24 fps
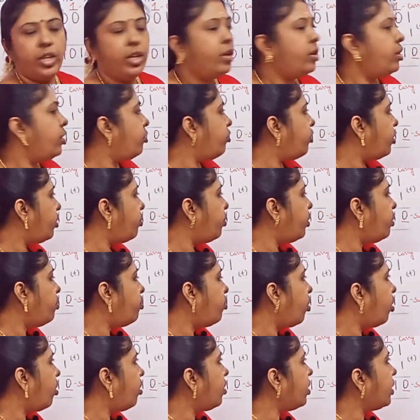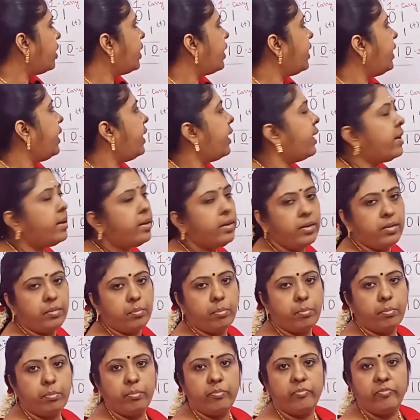You will be more clear
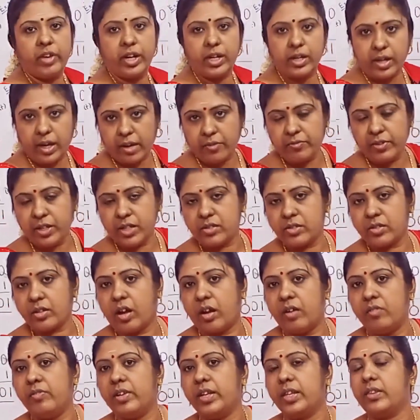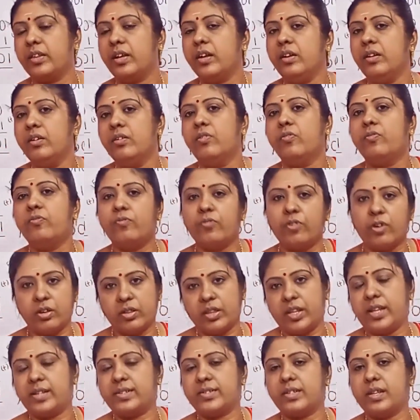when after solving the
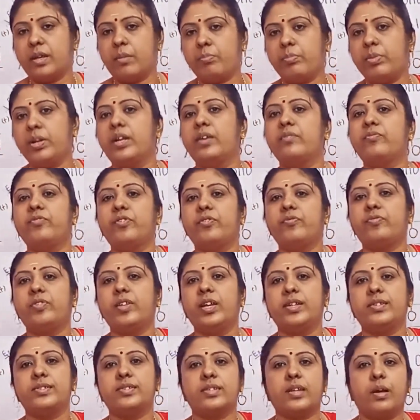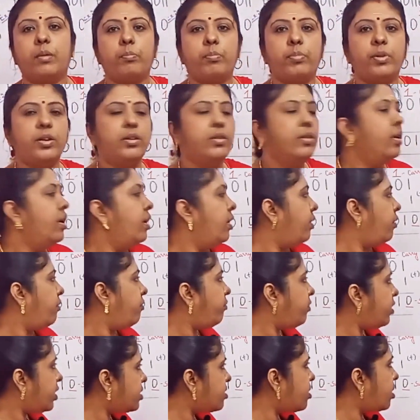fourth example and fifth example,
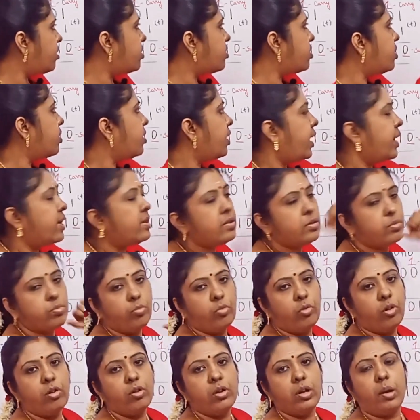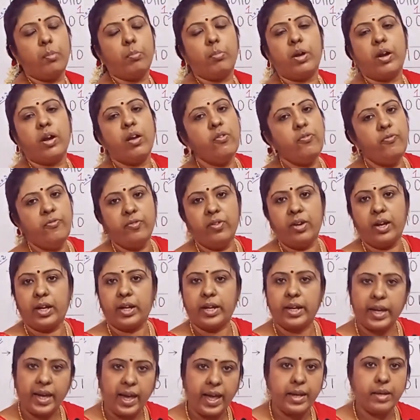which also has more number of
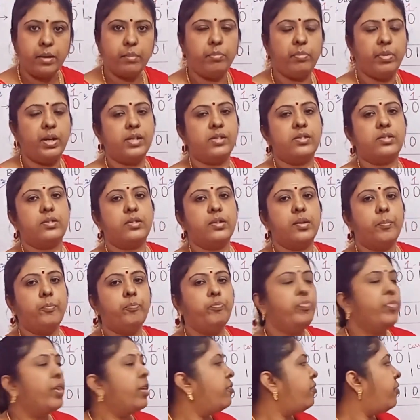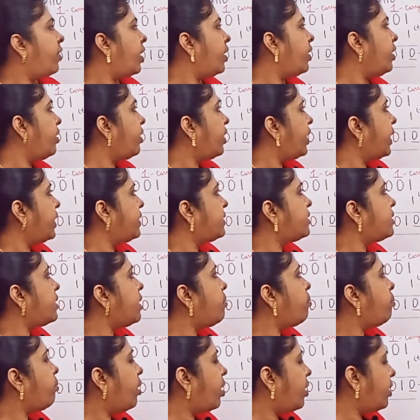carry bits. For your
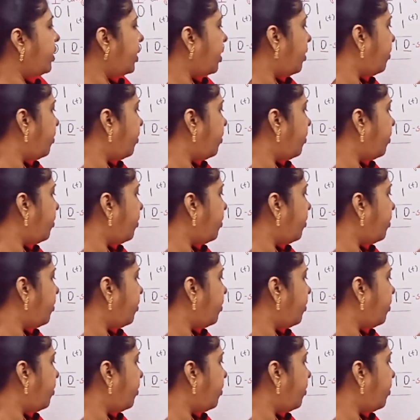exam point